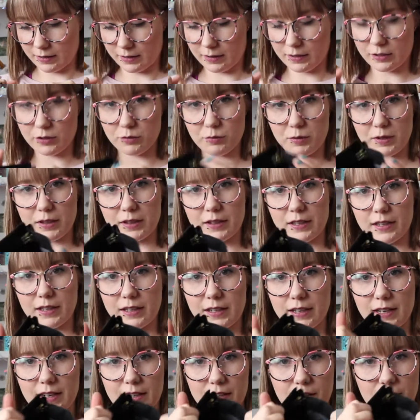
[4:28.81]
this one that
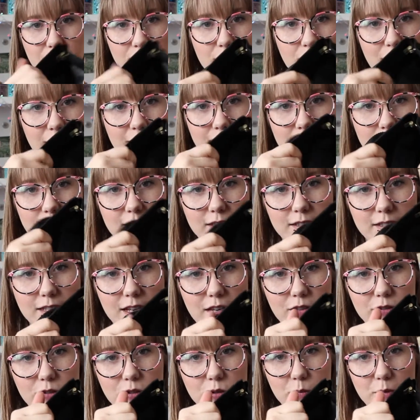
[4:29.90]
kind of is
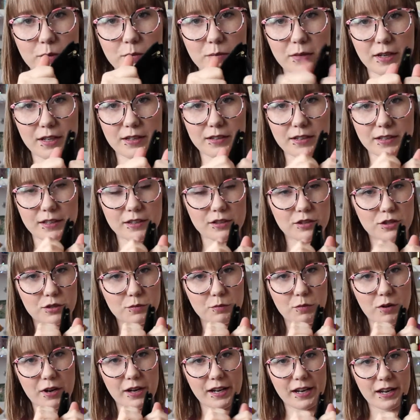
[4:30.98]
held open by like a
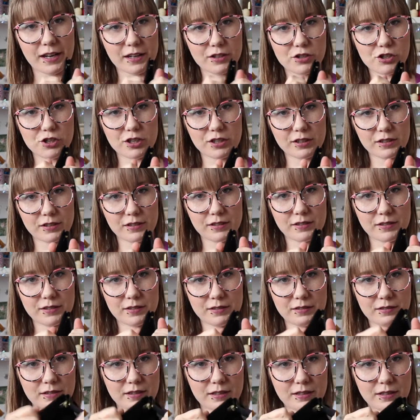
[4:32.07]
spring action.
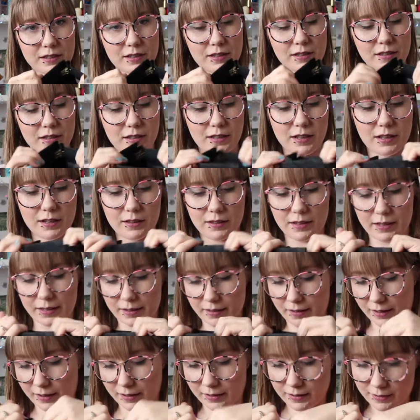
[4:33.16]
I like
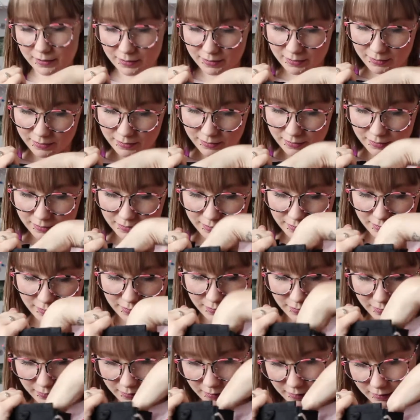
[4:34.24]
that.
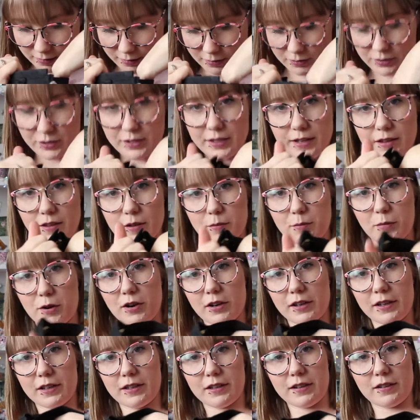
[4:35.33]
And then there's another
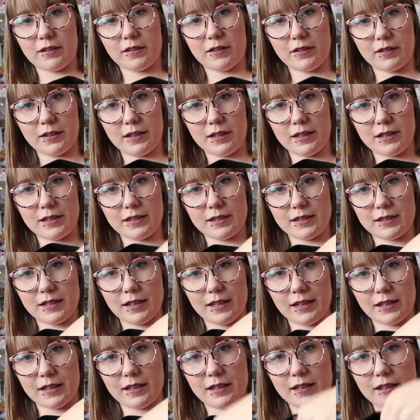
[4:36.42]
pocket on the
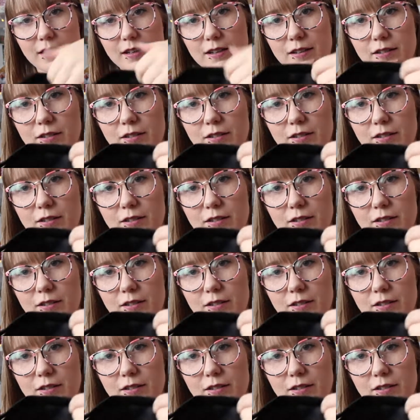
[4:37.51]
inside. I